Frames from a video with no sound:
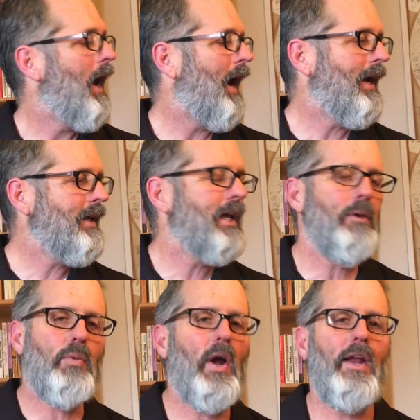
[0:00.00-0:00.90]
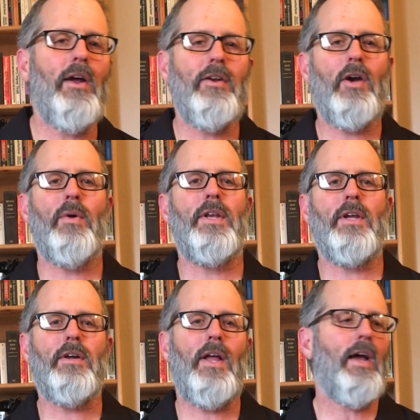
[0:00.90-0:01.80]
I keep right on going to
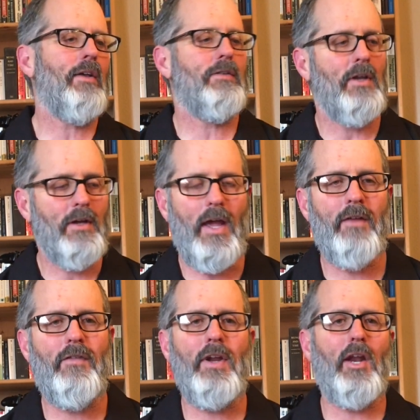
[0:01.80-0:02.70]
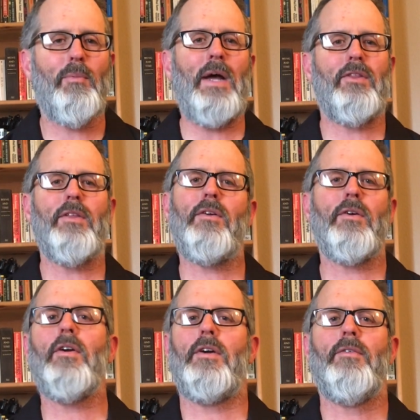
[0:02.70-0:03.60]
class and forget about the little
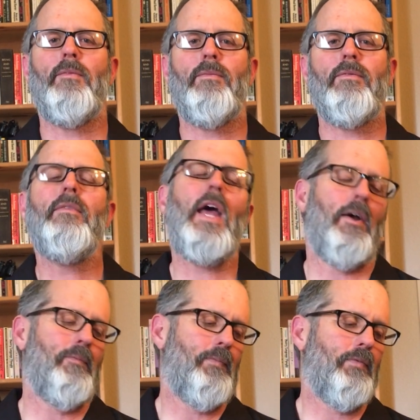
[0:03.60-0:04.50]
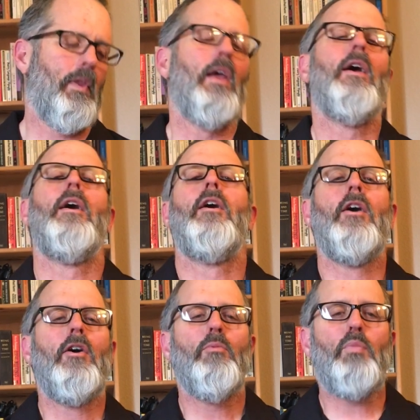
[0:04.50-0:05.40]
girl. Now,
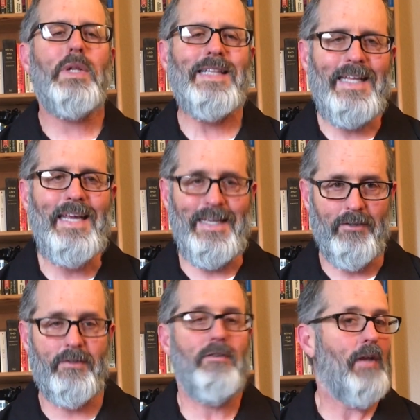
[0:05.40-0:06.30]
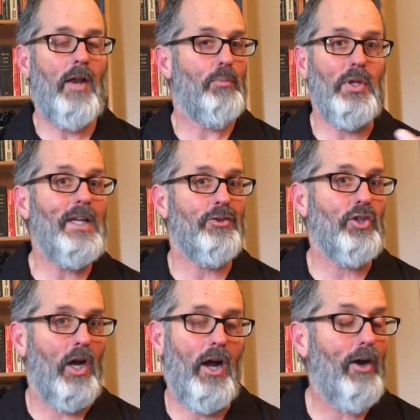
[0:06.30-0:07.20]
please
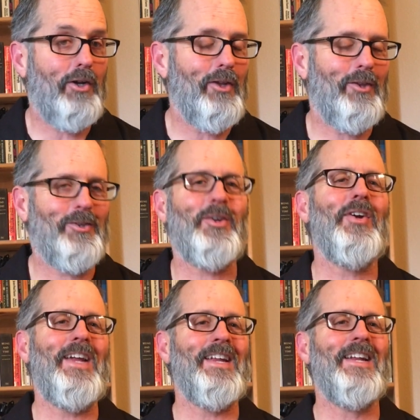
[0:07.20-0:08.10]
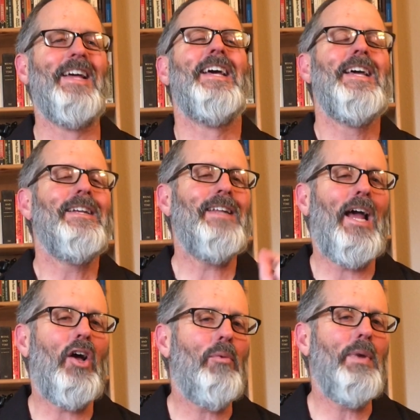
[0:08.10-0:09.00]
talk to the screen.
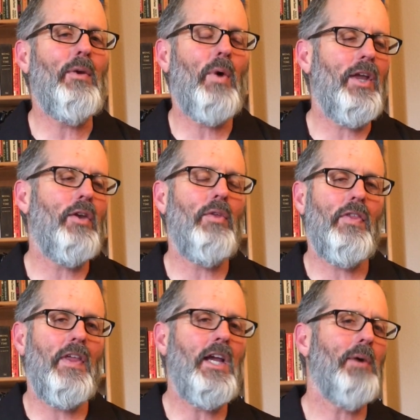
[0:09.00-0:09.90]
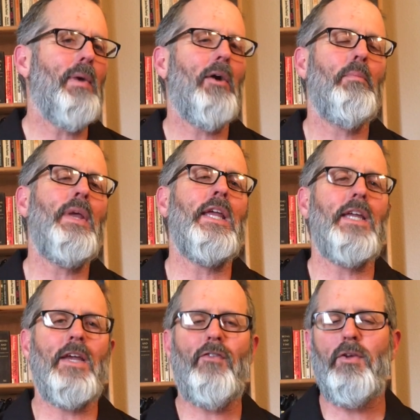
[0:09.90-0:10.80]
Tell me what you think about me
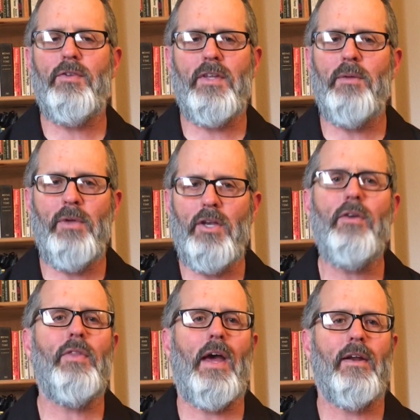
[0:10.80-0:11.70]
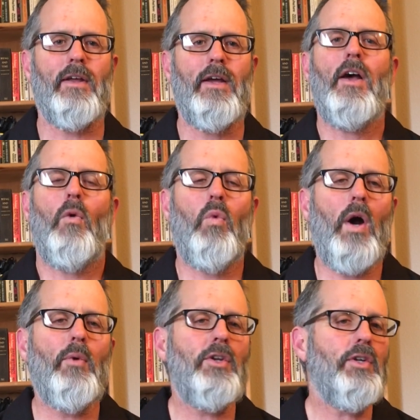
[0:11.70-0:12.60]
if you see me do that.
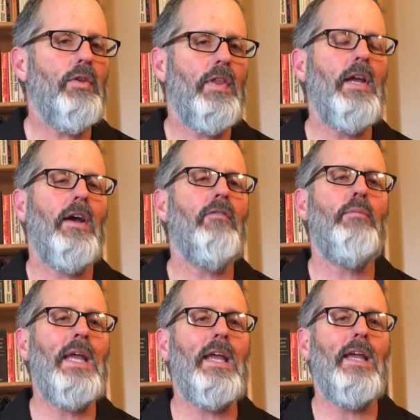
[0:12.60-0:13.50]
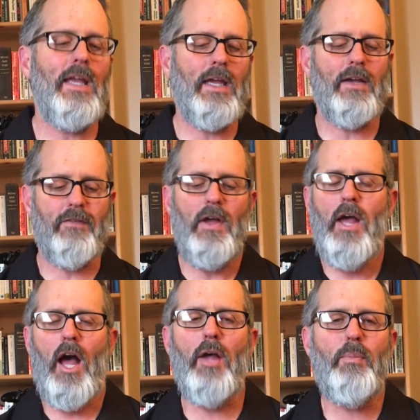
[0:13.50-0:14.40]
What would you think of me if
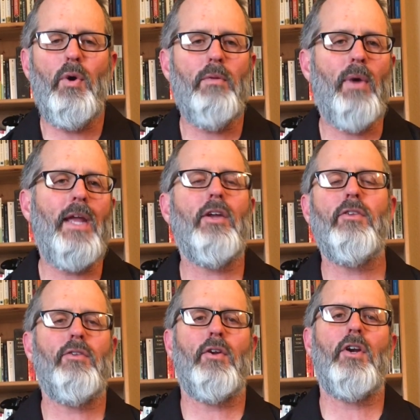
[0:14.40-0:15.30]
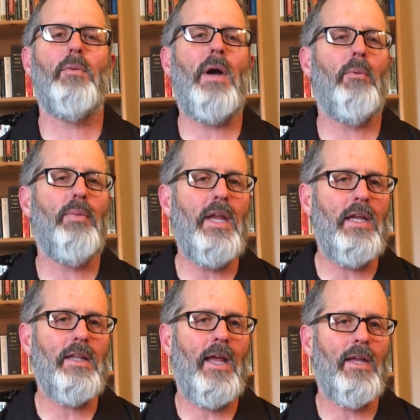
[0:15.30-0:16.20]
I put my concern about
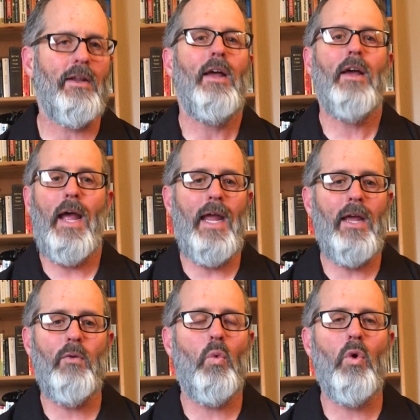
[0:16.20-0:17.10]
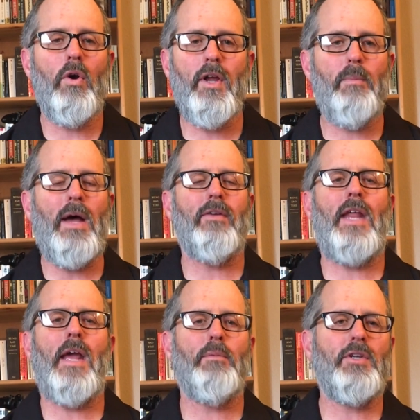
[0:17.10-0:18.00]
being late and worrying about
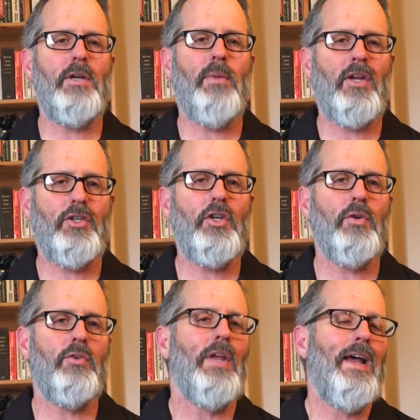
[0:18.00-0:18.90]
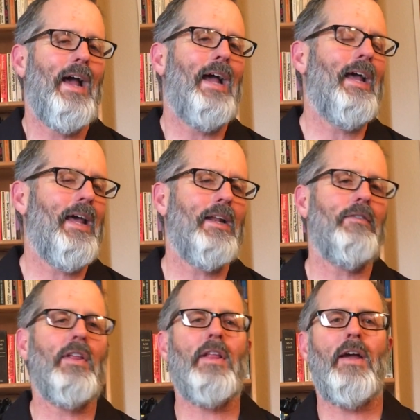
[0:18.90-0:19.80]
damaging my shoes ahead of
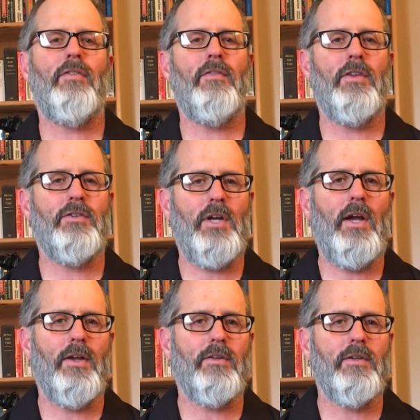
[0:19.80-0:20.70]
the life of this child?